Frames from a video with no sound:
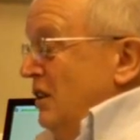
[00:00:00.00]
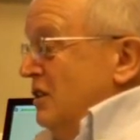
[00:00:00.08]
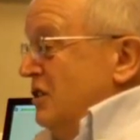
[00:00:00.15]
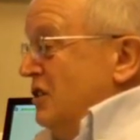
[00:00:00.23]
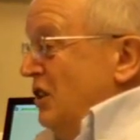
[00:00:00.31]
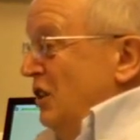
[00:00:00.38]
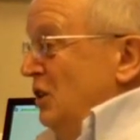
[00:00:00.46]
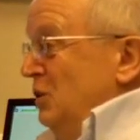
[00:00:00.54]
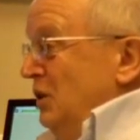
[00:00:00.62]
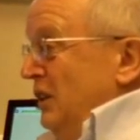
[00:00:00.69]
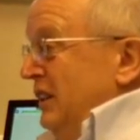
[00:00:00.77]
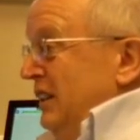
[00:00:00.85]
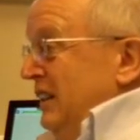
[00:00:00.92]

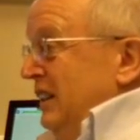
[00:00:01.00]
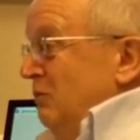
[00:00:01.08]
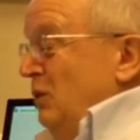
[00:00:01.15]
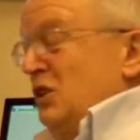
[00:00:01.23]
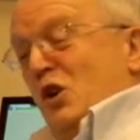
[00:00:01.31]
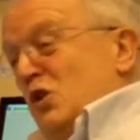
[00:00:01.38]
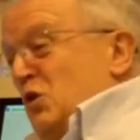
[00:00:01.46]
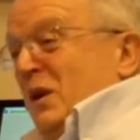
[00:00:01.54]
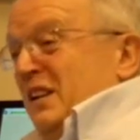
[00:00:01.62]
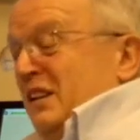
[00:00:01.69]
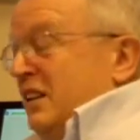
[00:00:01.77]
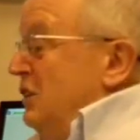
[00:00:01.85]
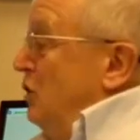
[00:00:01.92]
So, we don't do
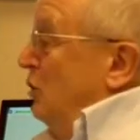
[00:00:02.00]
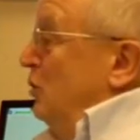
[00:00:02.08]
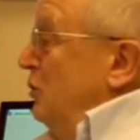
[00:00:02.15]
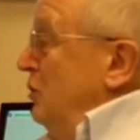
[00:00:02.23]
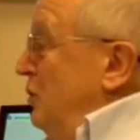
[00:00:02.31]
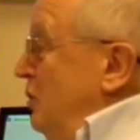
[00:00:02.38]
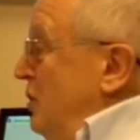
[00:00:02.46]
anything you couldn't do